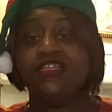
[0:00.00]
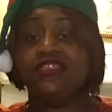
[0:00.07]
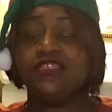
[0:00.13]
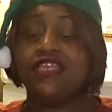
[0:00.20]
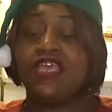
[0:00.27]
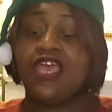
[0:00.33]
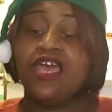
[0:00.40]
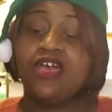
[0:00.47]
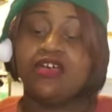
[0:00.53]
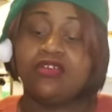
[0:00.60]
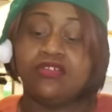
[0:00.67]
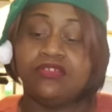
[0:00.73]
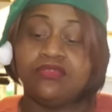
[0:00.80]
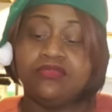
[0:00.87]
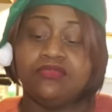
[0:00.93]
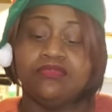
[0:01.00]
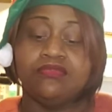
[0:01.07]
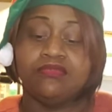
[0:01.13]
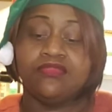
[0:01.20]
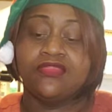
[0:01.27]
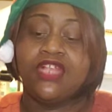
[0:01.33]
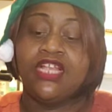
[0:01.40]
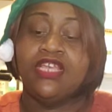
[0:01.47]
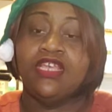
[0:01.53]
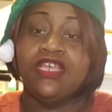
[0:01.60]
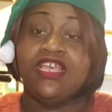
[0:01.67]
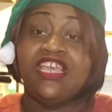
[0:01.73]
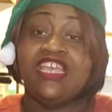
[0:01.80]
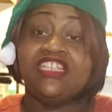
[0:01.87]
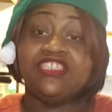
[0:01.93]
Now
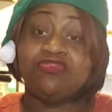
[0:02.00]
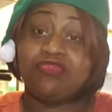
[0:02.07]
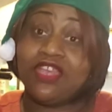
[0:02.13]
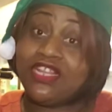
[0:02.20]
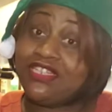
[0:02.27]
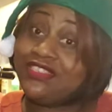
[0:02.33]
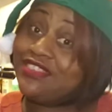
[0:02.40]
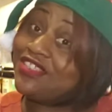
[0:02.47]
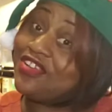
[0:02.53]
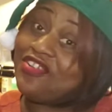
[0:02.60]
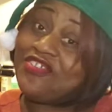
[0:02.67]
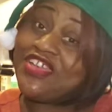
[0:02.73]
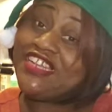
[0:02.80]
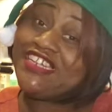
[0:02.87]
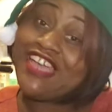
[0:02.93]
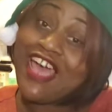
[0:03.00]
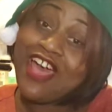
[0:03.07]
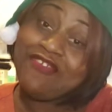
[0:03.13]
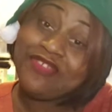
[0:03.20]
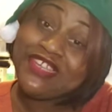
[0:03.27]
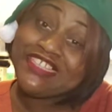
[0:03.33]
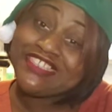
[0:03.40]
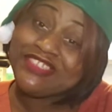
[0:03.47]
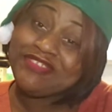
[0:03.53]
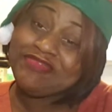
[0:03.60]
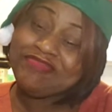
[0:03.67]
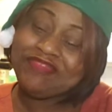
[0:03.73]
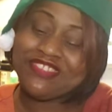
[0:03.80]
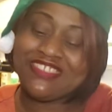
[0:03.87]
it's ready to go in the oven.